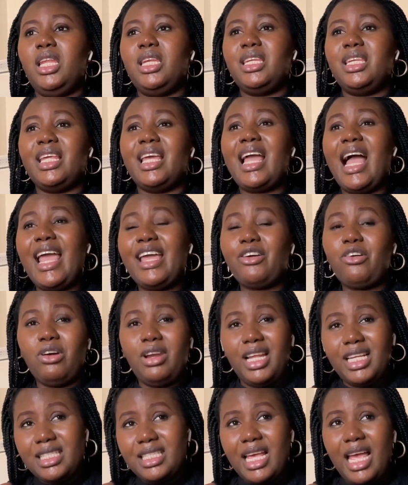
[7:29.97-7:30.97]
The guy
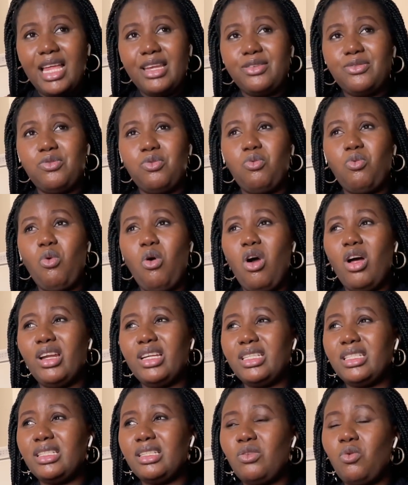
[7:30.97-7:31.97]
collected
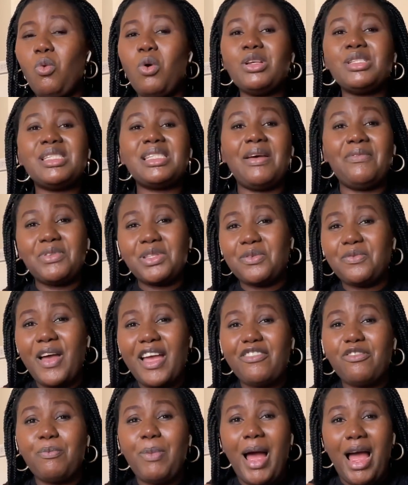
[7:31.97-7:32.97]
one
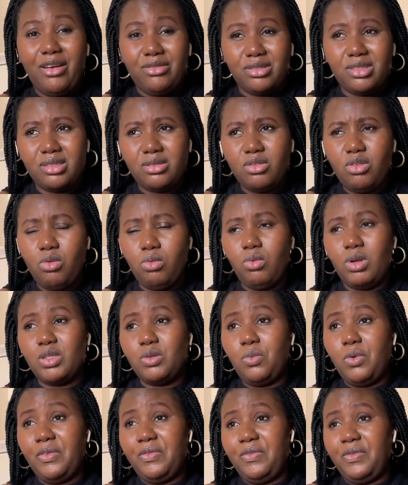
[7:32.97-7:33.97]
175 pounds. No,
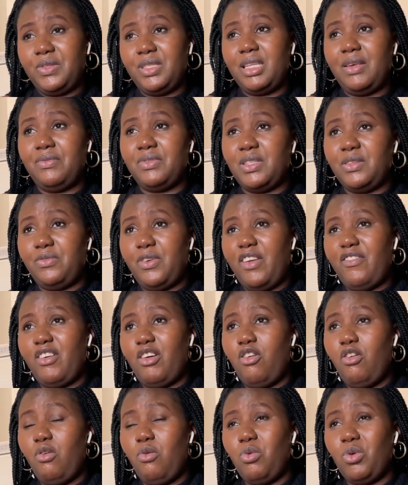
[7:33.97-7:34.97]
wasn't 175
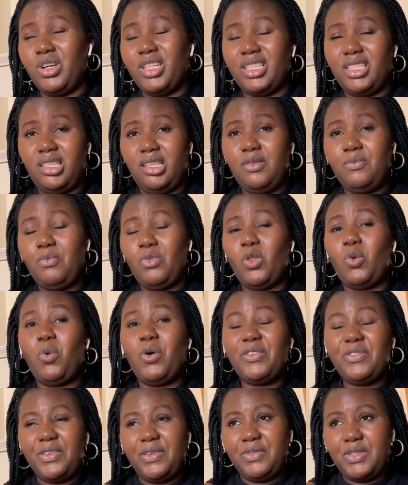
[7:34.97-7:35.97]
or one,
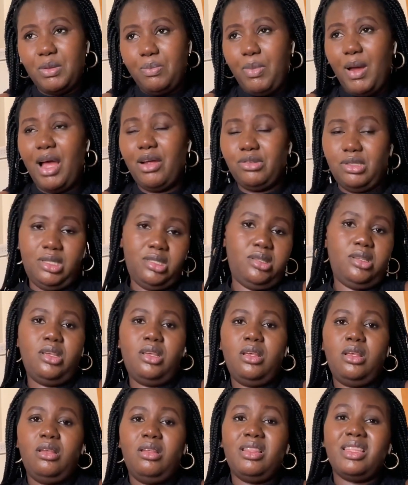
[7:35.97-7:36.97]
150 pounds.
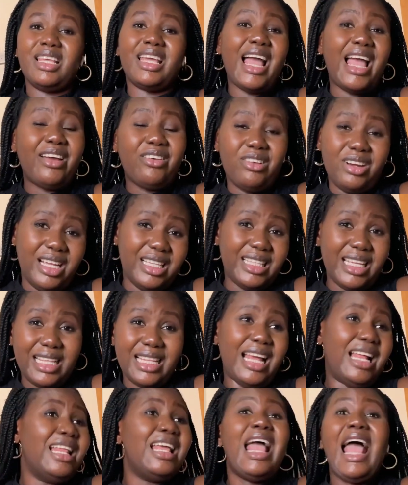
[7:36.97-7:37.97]
The guy collected
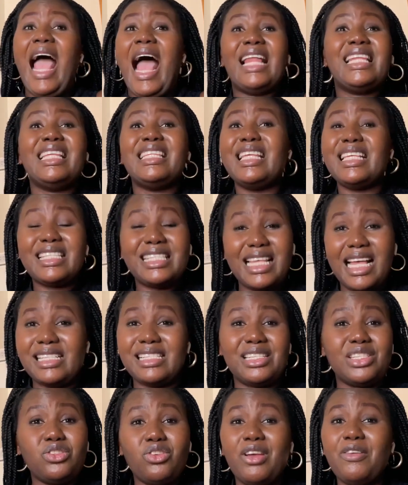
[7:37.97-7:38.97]
that. And the distance
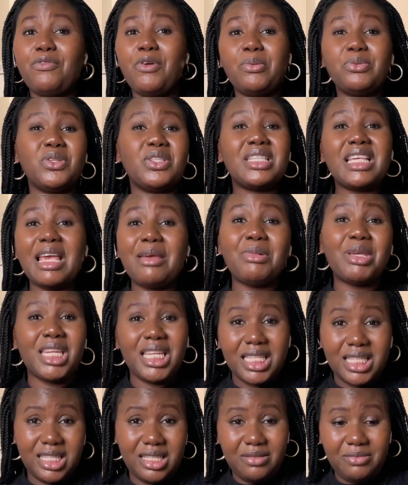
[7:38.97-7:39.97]
is not even up to 10
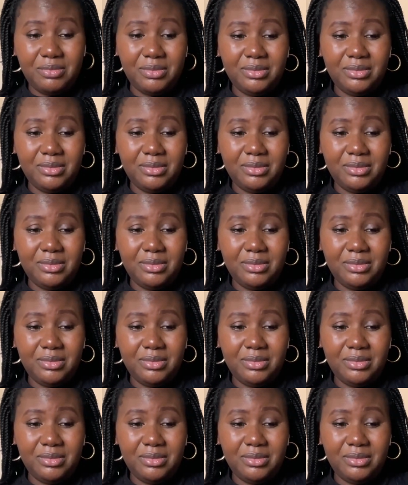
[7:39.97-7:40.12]
minutes.